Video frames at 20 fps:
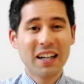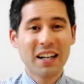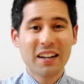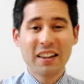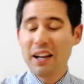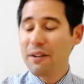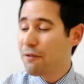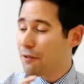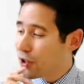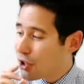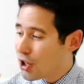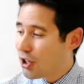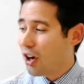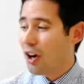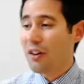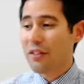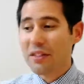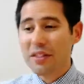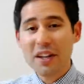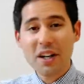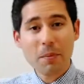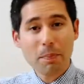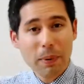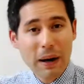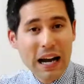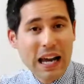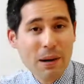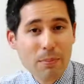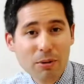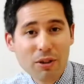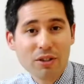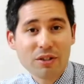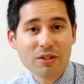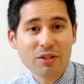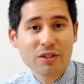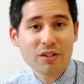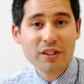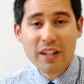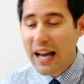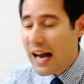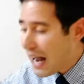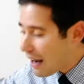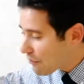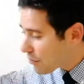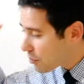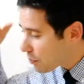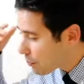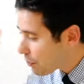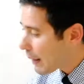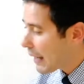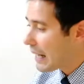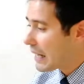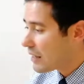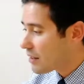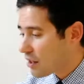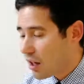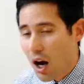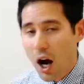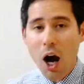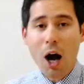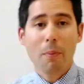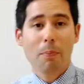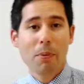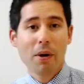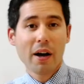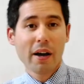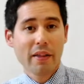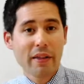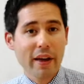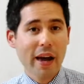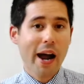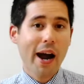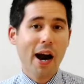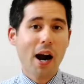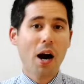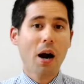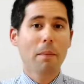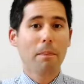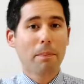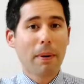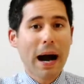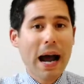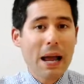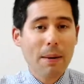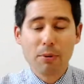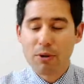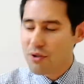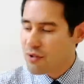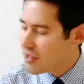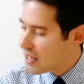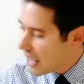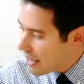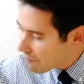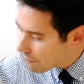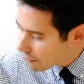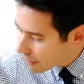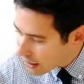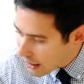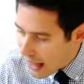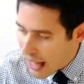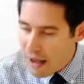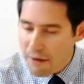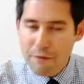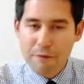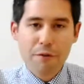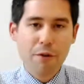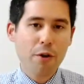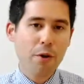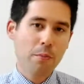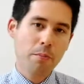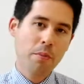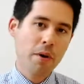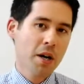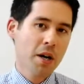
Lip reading: They've forgotten their Bibles. They haven't picked up their Bibles. They've left them